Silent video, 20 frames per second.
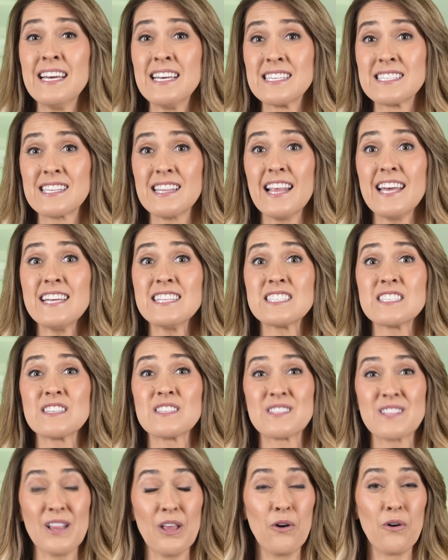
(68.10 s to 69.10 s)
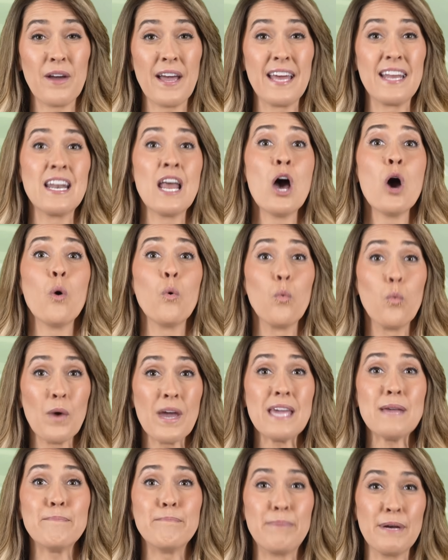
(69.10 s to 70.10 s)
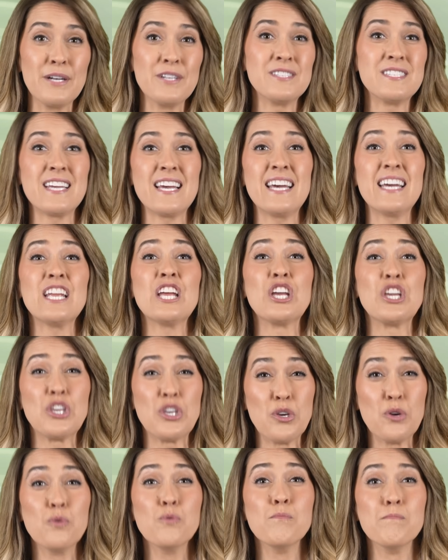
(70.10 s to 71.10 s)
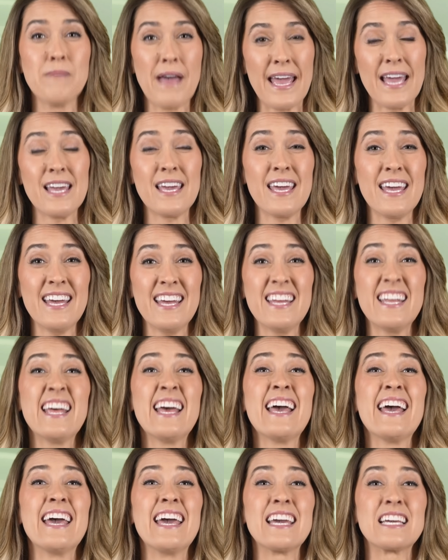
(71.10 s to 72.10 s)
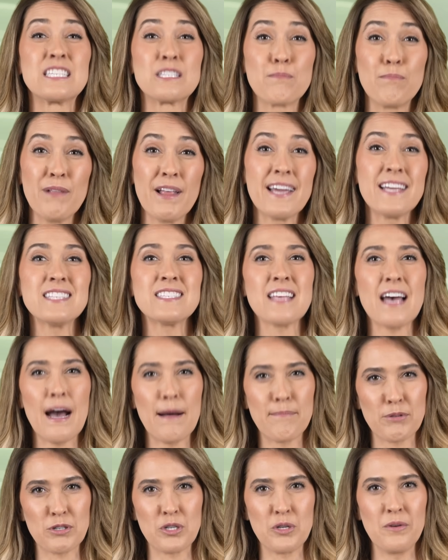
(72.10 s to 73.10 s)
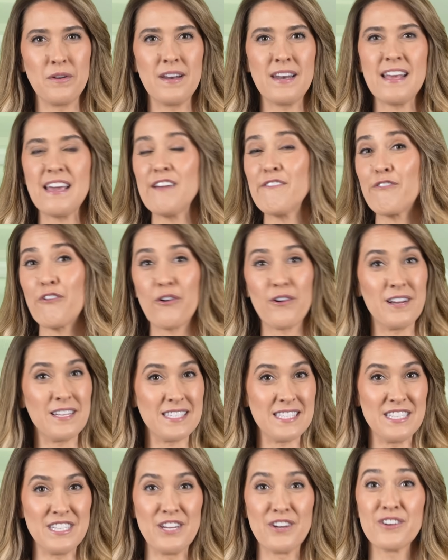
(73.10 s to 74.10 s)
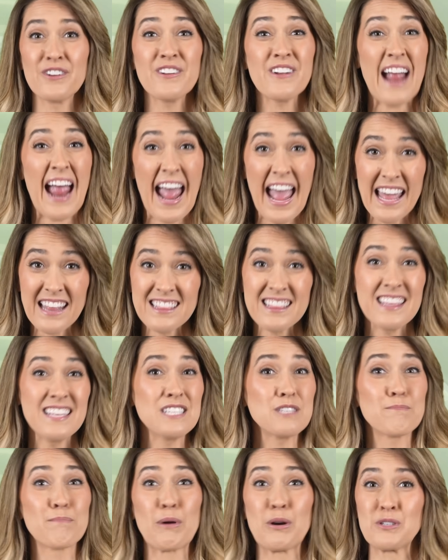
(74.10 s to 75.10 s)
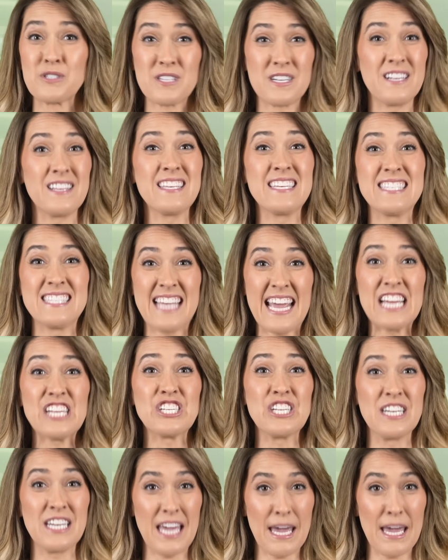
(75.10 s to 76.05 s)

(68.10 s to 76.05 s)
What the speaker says: Slate's slogan, "We built it, you make it," explains the opportunity for its near endless personalization